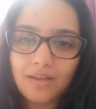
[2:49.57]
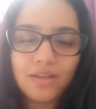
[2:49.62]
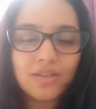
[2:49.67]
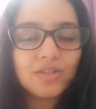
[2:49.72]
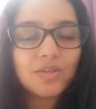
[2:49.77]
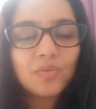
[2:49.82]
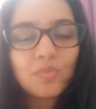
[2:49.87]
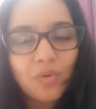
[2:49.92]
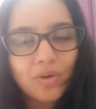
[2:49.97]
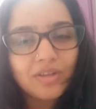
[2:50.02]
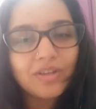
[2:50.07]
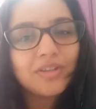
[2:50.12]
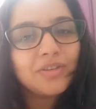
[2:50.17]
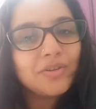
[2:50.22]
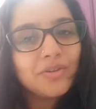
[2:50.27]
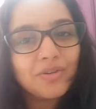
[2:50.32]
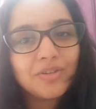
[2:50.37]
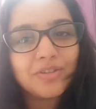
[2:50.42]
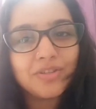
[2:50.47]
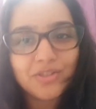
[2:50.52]
So what are you
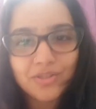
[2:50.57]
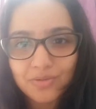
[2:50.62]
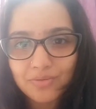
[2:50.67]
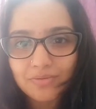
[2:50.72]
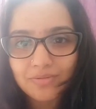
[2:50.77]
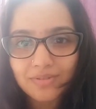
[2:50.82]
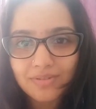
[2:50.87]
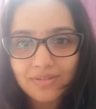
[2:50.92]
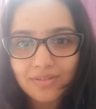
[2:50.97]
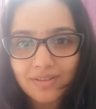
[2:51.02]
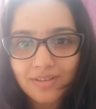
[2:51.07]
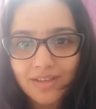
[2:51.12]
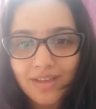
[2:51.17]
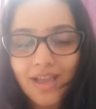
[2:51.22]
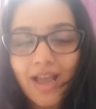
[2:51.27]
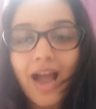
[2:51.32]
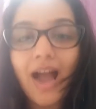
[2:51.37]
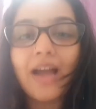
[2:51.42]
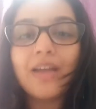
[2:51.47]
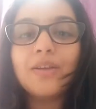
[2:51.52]
going to choose?
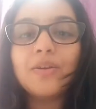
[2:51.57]
Are